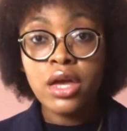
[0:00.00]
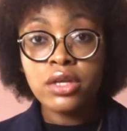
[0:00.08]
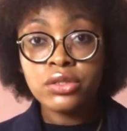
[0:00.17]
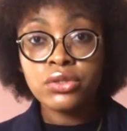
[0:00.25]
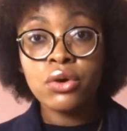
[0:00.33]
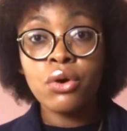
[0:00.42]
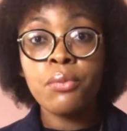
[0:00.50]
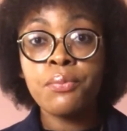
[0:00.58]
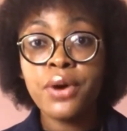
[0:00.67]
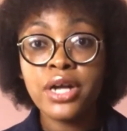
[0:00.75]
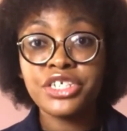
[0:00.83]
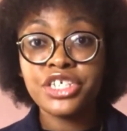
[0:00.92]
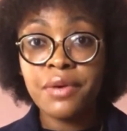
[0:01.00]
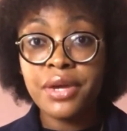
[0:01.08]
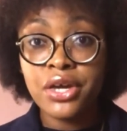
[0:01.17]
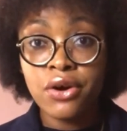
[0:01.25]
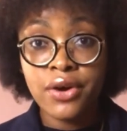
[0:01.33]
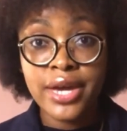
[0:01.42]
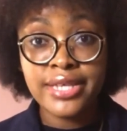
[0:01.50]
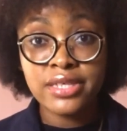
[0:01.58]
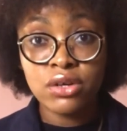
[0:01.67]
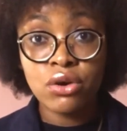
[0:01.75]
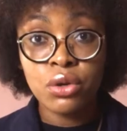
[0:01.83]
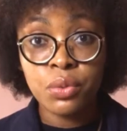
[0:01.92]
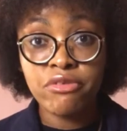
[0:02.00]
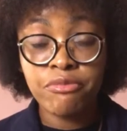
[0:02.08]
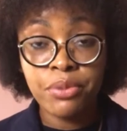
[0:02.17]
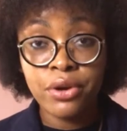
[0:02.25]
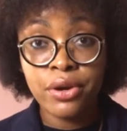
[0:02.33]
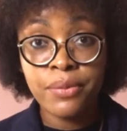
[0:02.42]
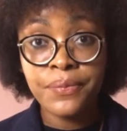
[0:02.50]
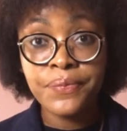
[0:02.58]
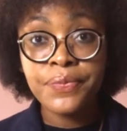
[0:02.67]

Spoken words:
So, but Jheri coil is a cold wave perm,